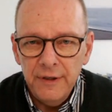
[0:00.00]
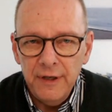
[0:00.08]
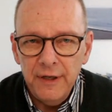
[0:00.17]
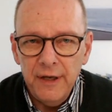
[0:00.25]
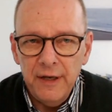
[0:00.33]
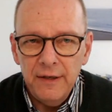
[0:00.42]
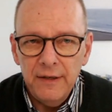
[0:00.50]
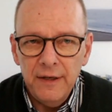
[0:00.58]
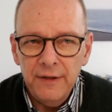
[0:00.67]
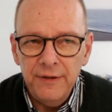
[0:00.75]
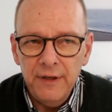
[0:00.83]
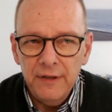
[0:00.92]
And
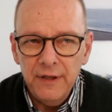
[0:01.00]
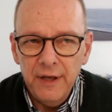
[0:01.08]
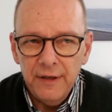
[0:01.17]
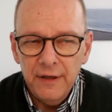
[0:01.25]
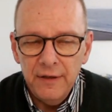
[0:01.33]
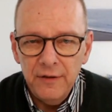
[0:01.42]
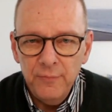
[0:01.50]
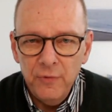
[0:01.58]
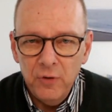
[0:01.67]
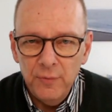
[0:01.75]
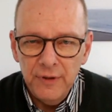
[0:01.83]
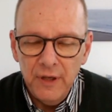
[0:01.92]
I think that the
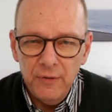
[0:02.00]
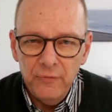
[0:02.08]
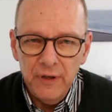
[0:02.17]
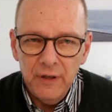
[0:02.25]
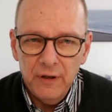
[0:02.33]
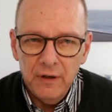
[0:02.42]
moment that we